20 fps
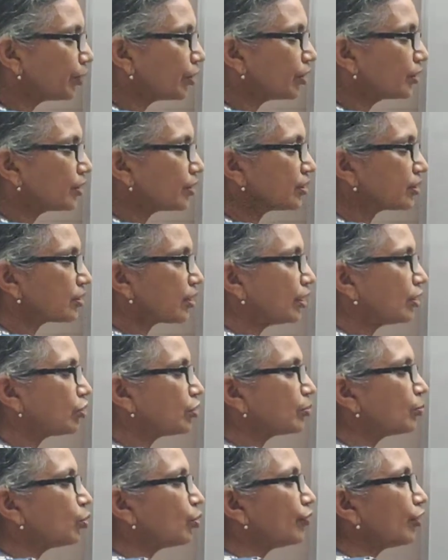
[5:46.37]
because it's
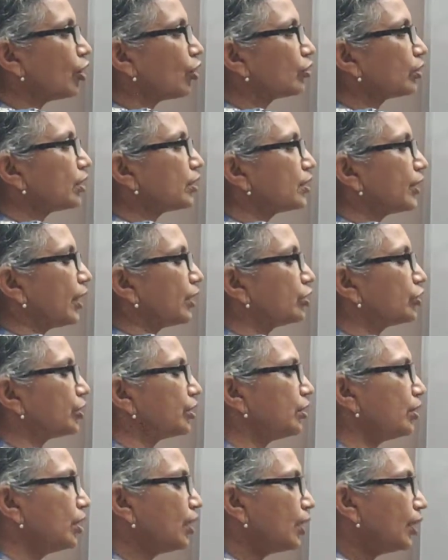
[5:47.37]
trying to move along the
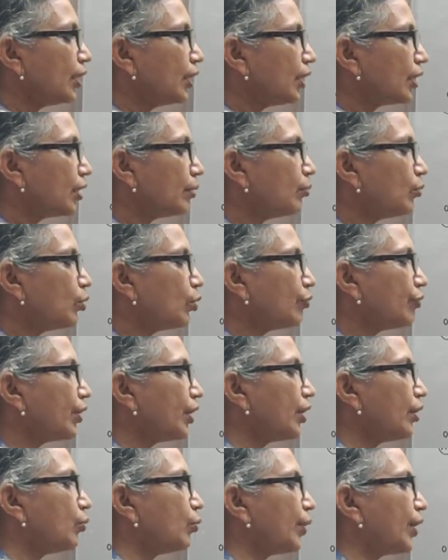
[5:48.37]
tangent, it will
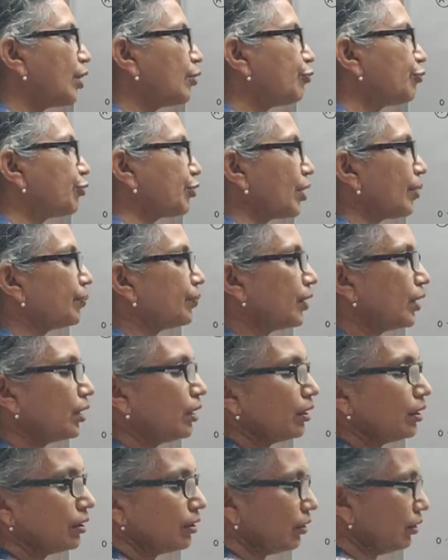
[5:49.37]
move away from
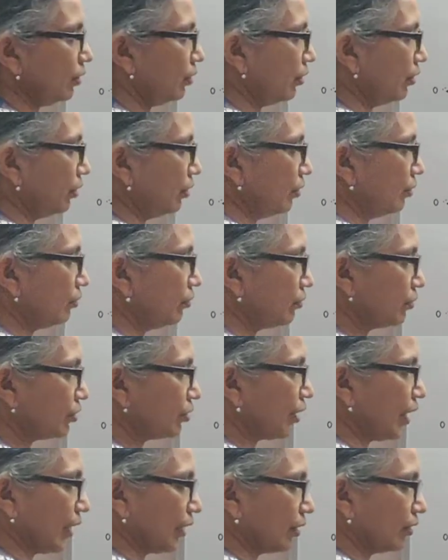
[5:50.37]
the
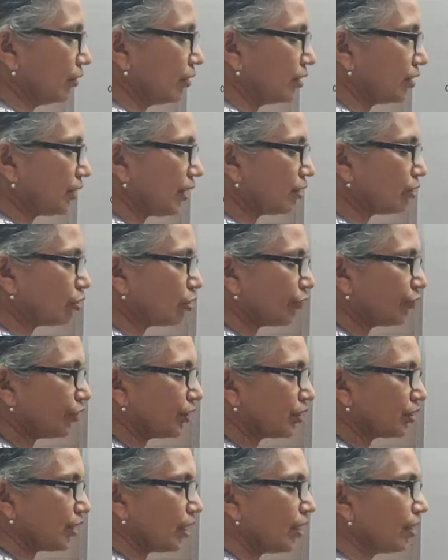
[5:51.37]
track, the center
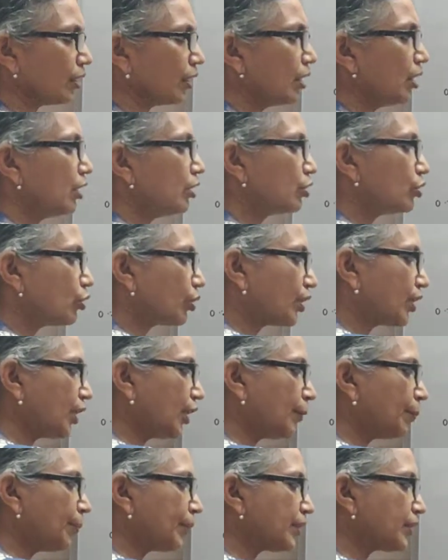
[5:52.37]
of the track. To
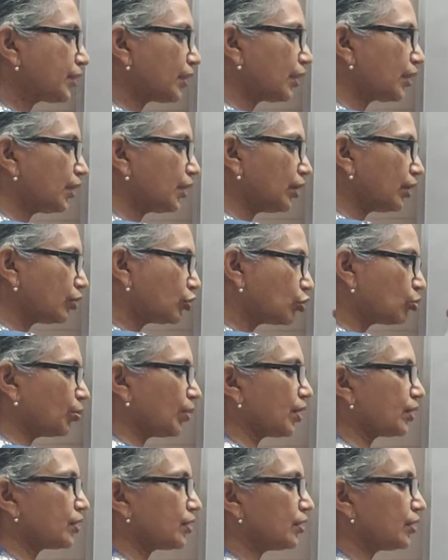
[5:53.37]
keep it
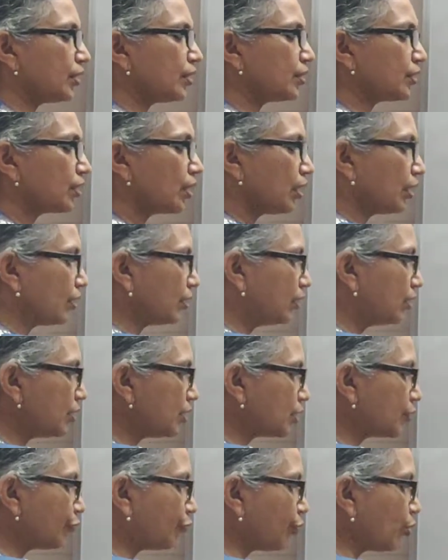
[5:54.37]
towards this
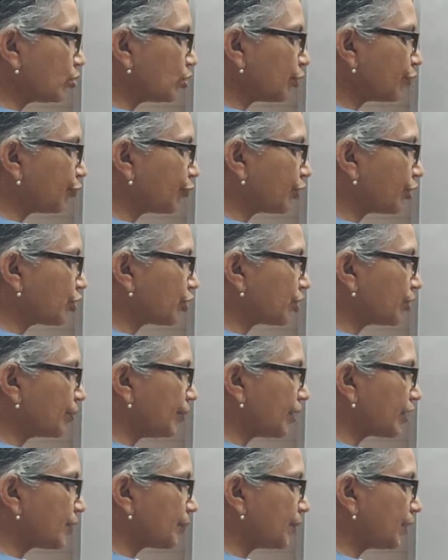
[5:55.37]
force of
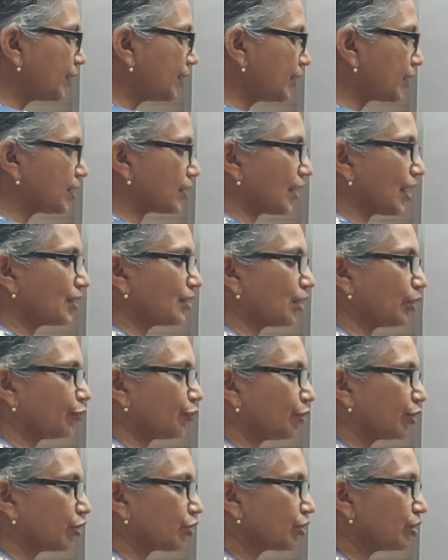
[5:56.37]
friction must be the
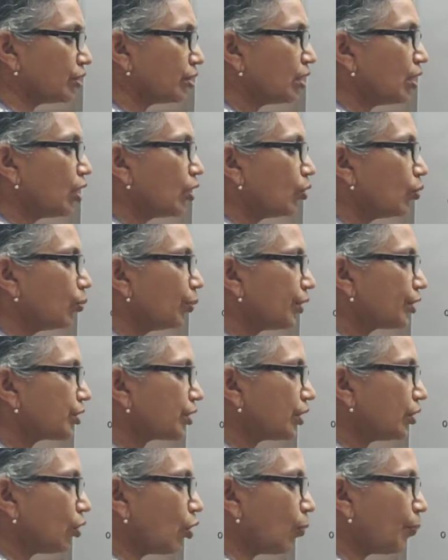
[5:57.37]
static friction
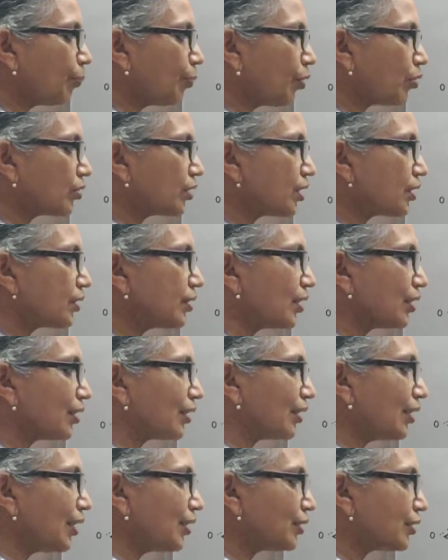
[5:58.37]
which opposes the
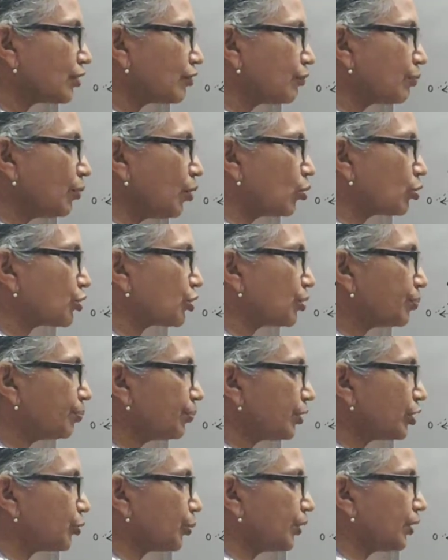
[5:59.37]
relative
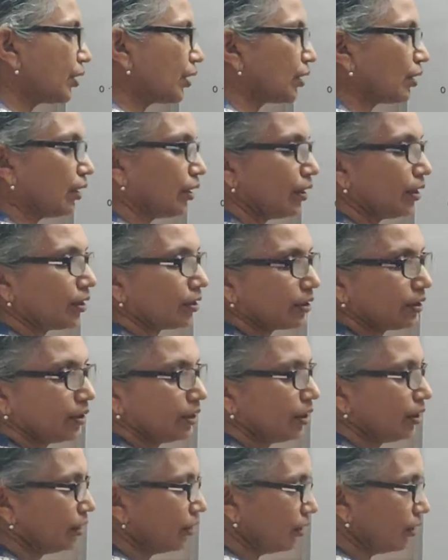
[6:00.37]
motion between the car,